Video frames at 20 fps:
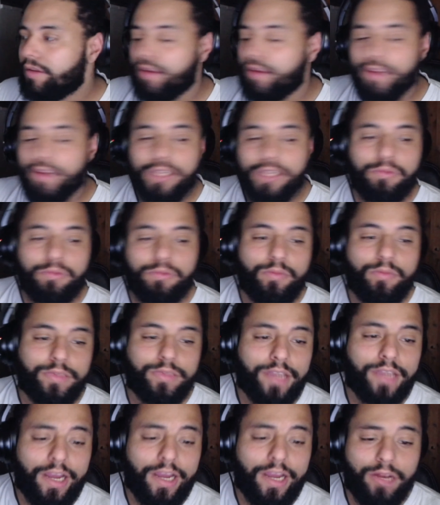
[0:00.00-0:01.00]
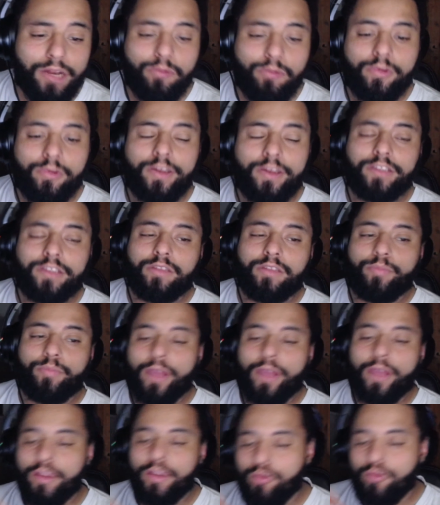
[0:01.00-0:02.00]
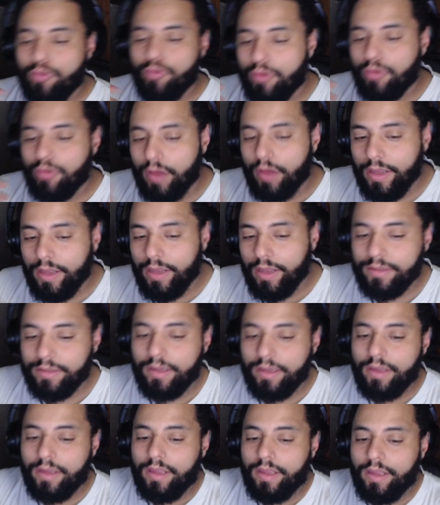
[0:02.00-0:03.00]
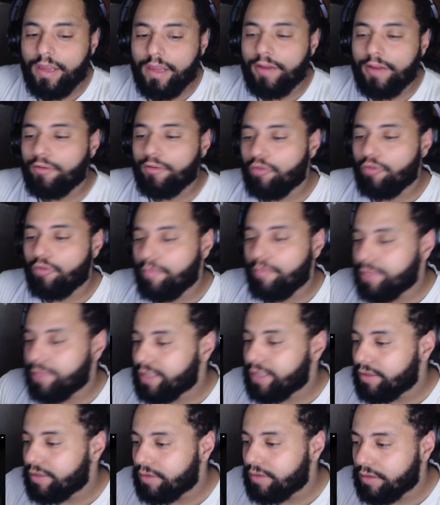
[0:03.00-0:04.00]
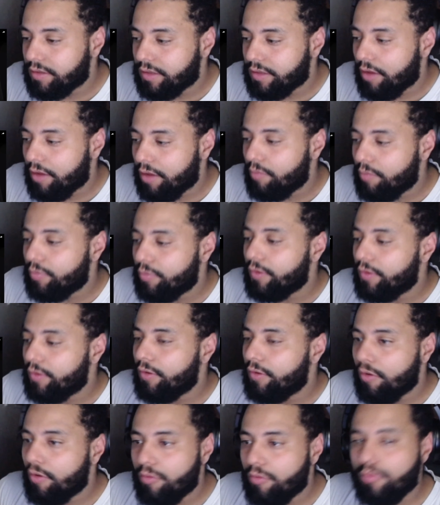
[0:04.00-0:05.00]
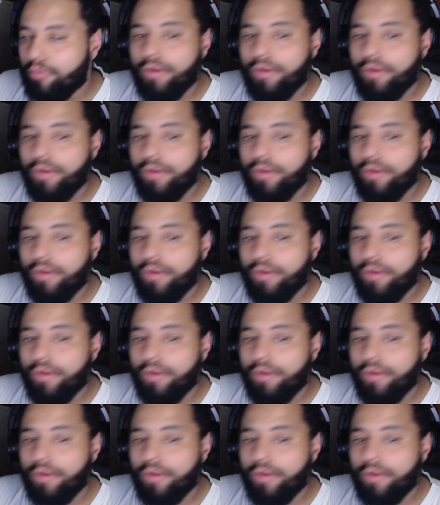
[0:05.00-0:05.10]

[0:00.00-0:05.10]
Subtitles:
This one was highly requested by you guys in the comment section down below.